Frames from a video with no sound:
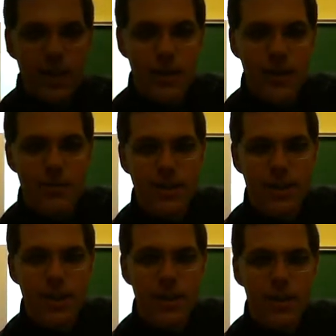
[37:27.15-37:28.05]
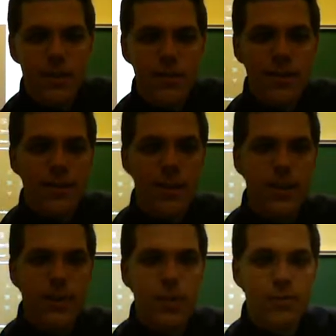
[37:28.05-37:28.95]
All right.
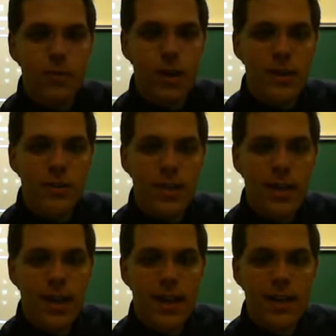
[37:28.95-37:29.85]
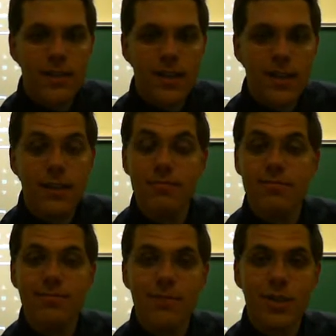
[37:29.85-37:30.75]
Thank you all for watching, and
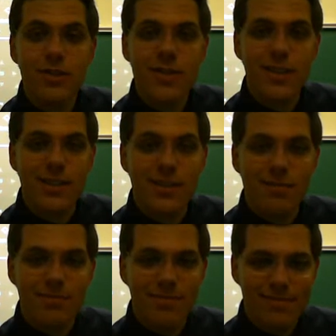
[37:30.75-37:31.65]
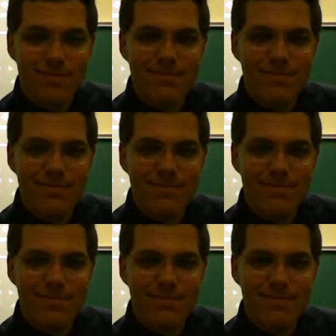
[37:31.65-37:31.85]
good studies.